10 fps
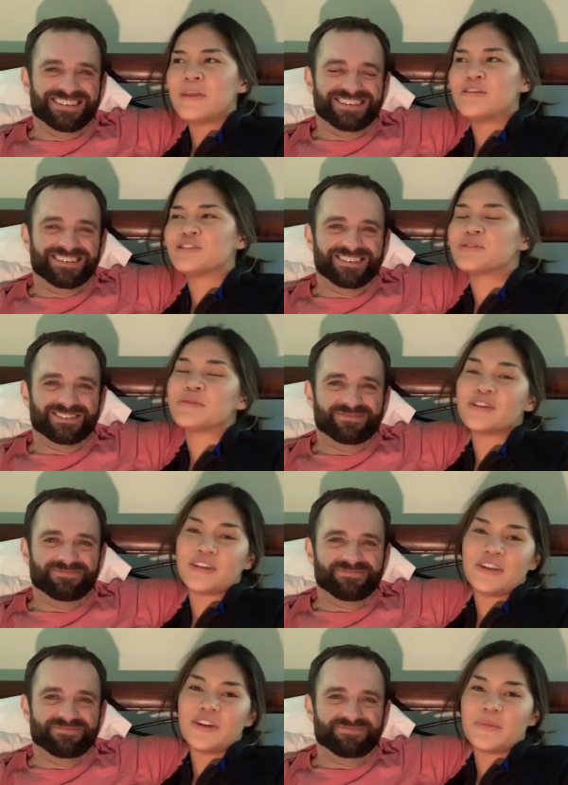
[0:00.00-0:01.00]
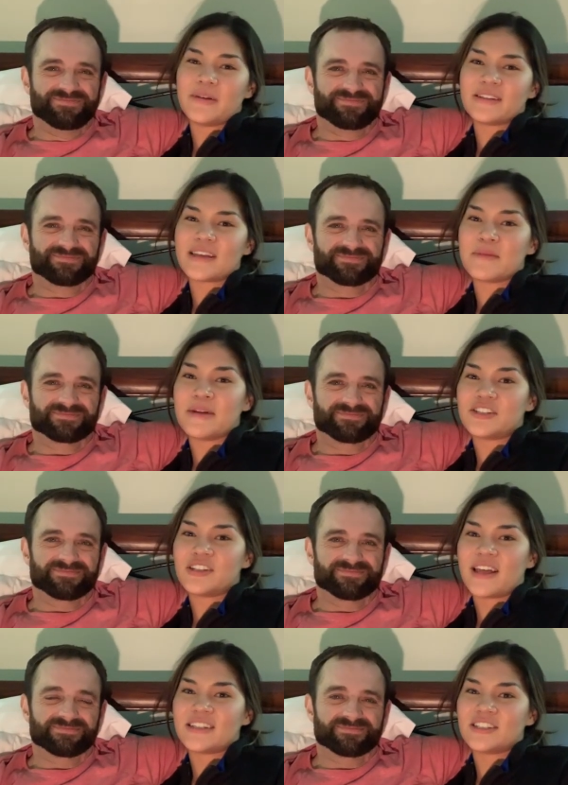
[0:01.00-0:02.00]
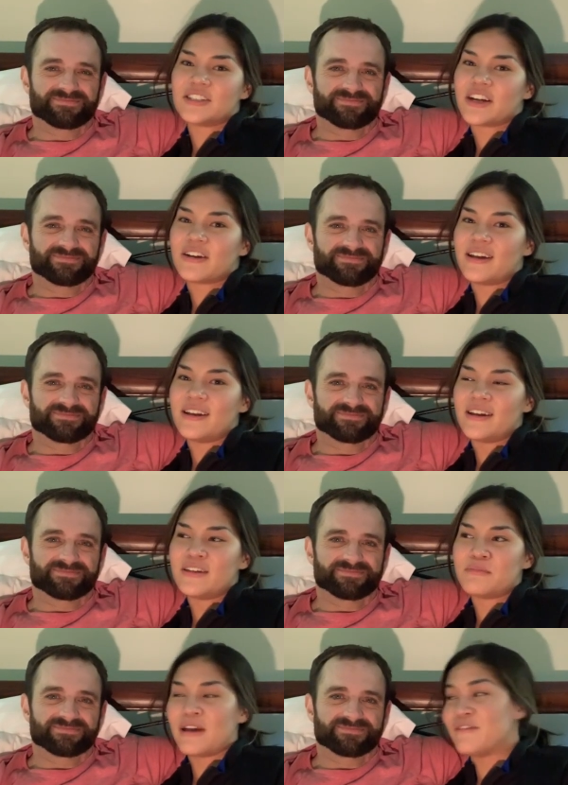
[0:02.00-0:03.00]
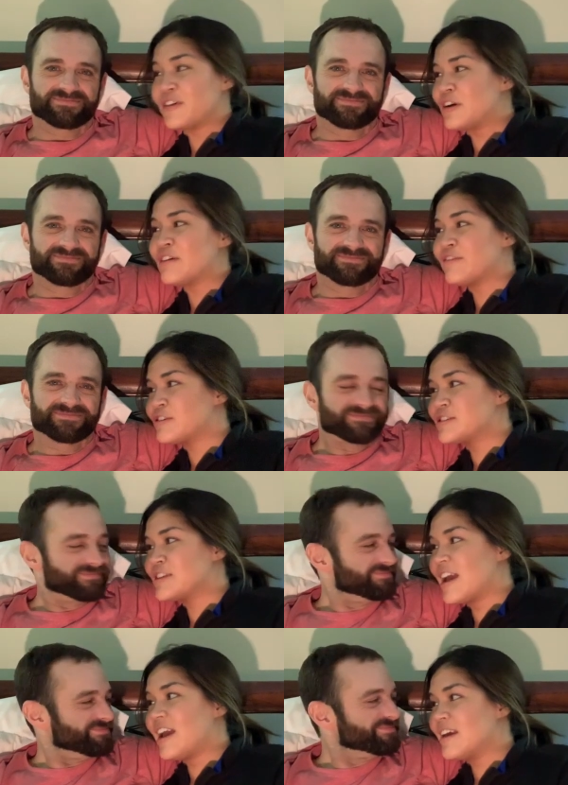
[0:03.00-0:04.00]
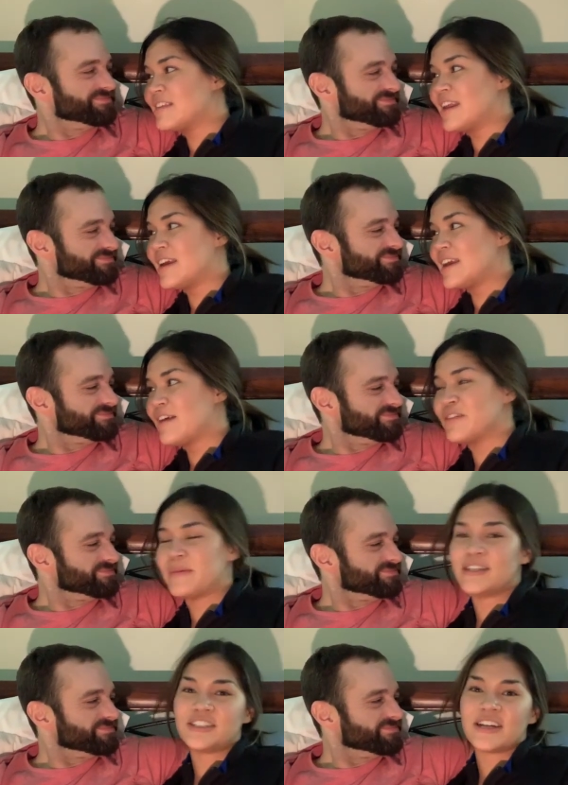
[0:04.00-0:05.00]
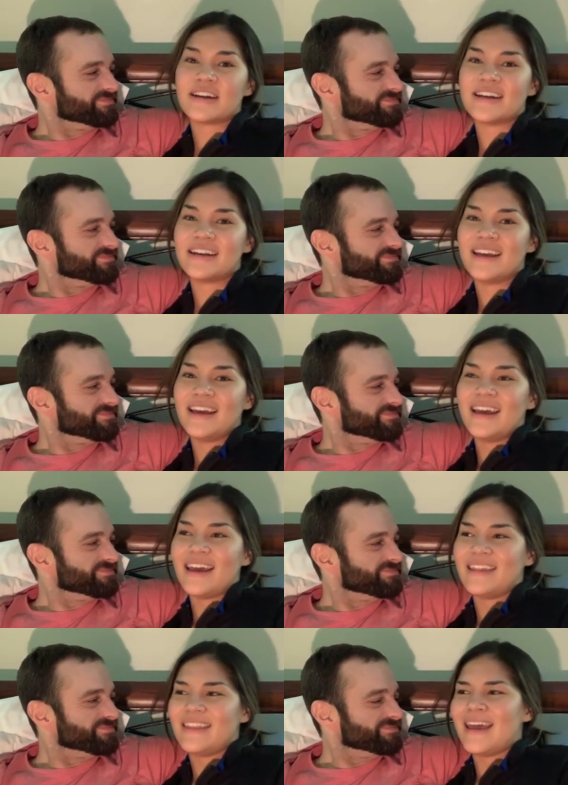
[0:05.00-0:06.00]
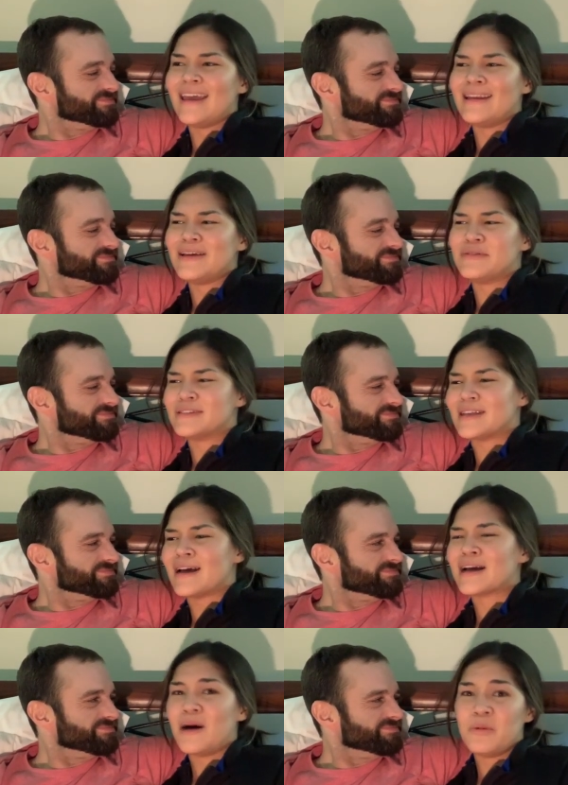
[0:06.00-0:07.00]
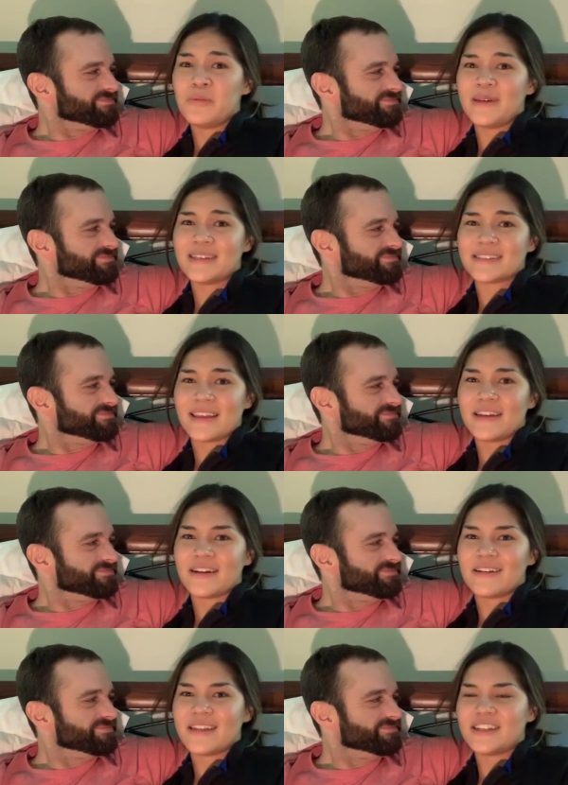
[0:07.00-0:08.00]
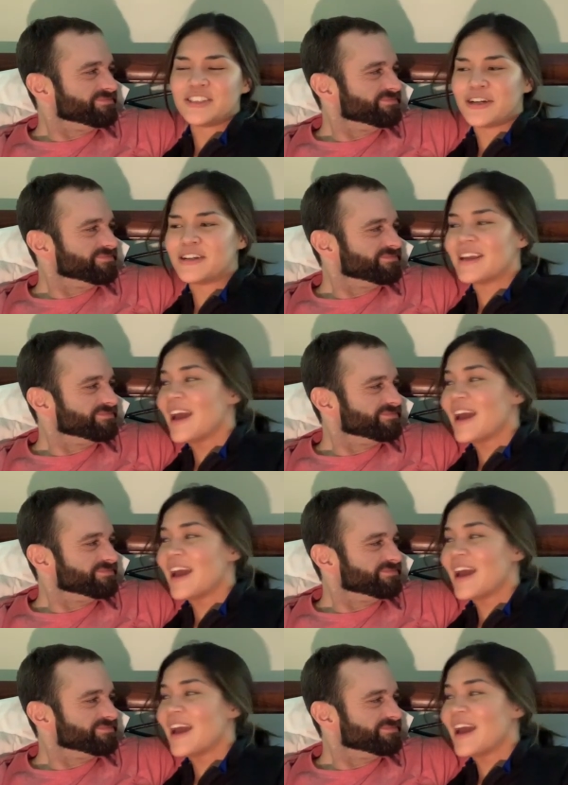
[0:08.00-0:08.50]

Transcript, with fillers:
Speaker 1: it was just really cute because I mentioned that to Jared my very first day that I'd ever met Jared and then it was a couple weeks later that Jared